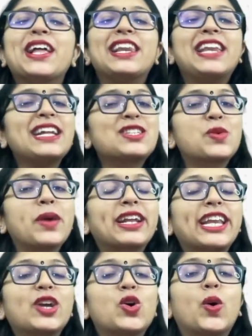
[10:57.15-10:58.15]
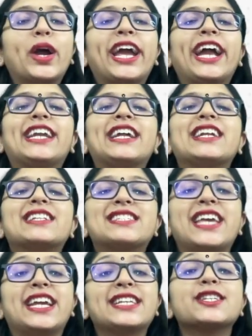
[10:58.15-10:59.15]
Let's quickly go ahead and it
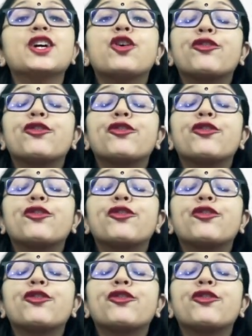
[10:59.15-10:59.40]
says